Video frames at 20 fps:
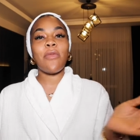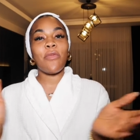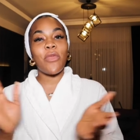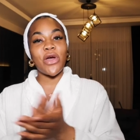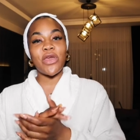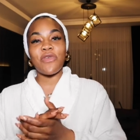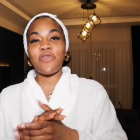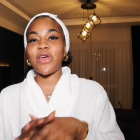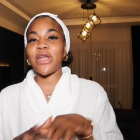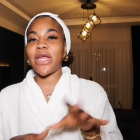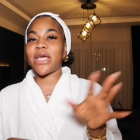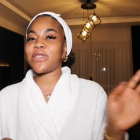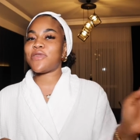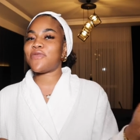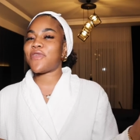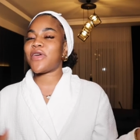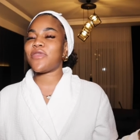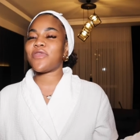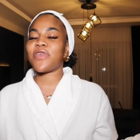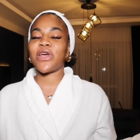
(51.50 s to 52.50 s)
But if you're a nine to
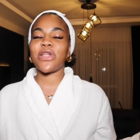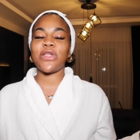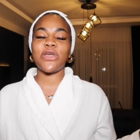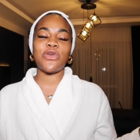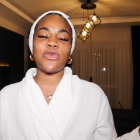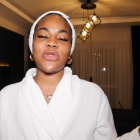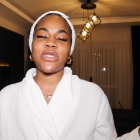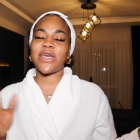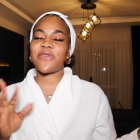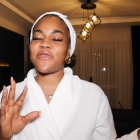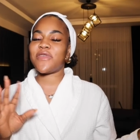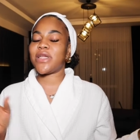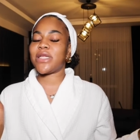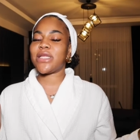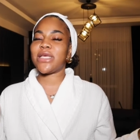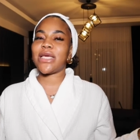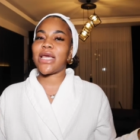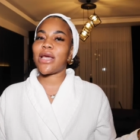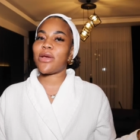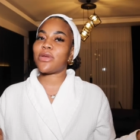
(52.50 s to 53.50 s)
five girly, you
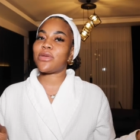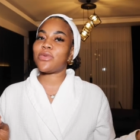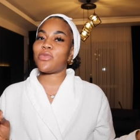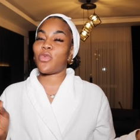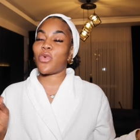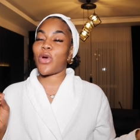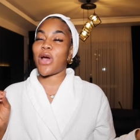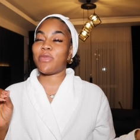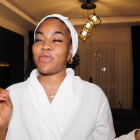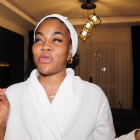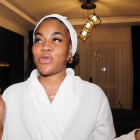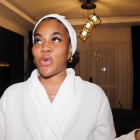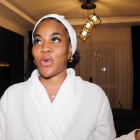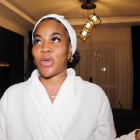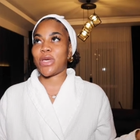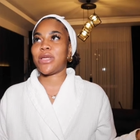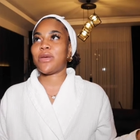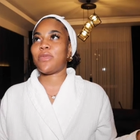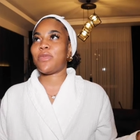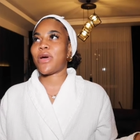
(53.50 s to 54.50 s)
definitely get what I'm
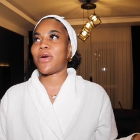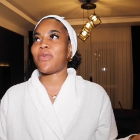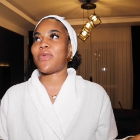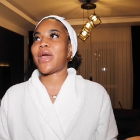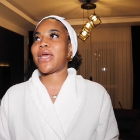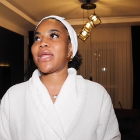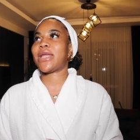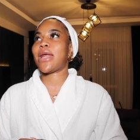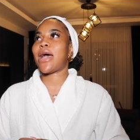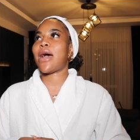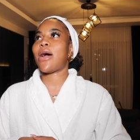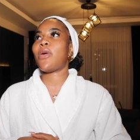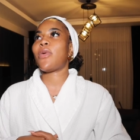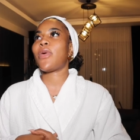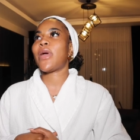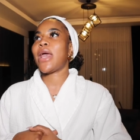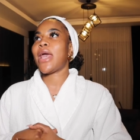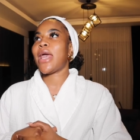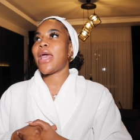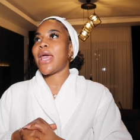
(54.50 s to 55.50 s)
talking about right
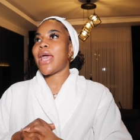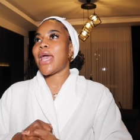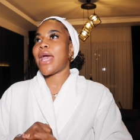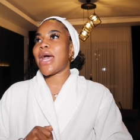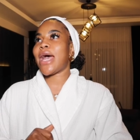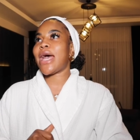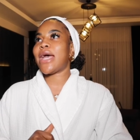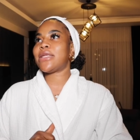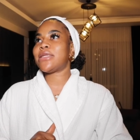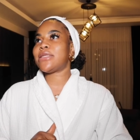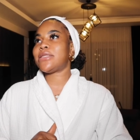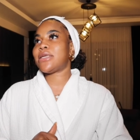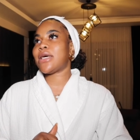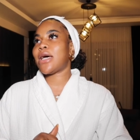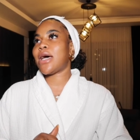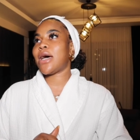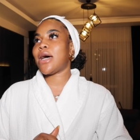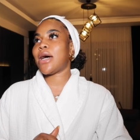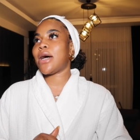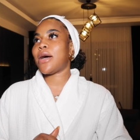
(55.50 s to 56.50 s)
now. And
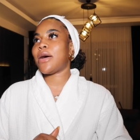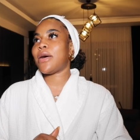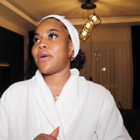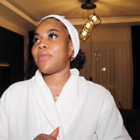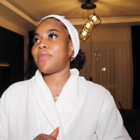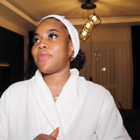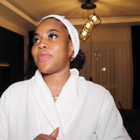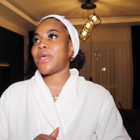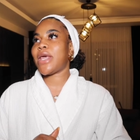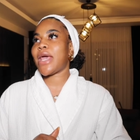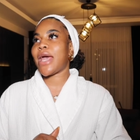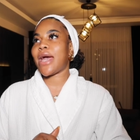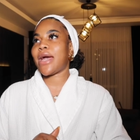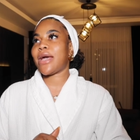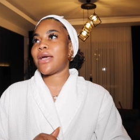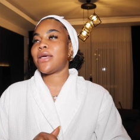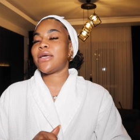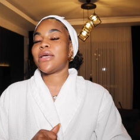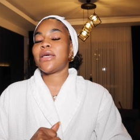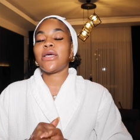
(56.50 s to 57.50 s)
um,
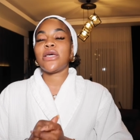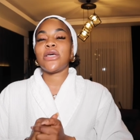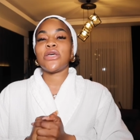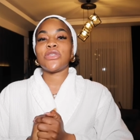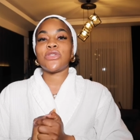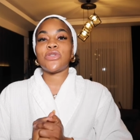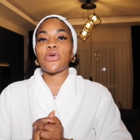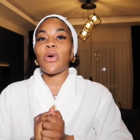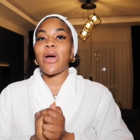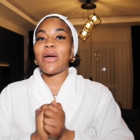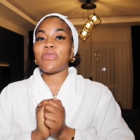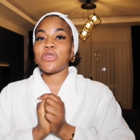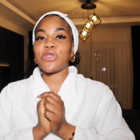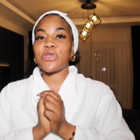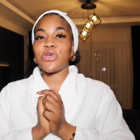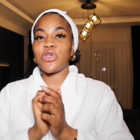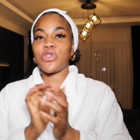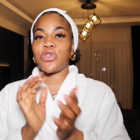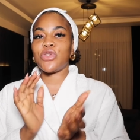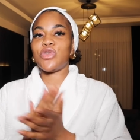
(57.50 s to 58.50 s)
yeah, so I'm just
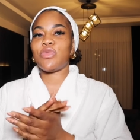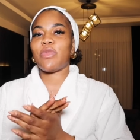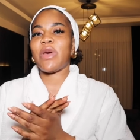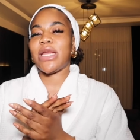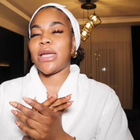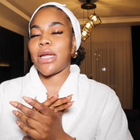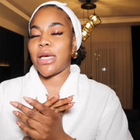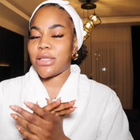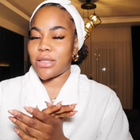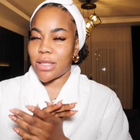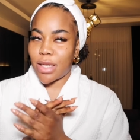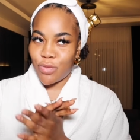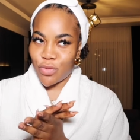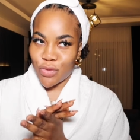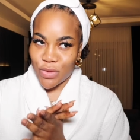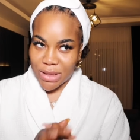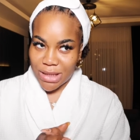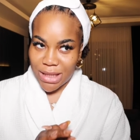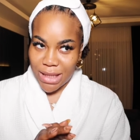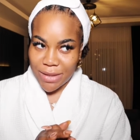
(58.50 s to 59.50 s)
going to do my nighttime
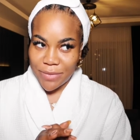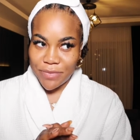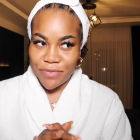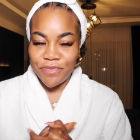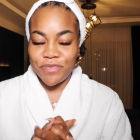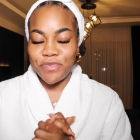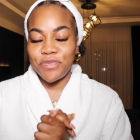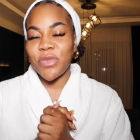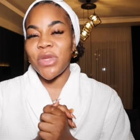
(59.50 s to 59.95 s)
routine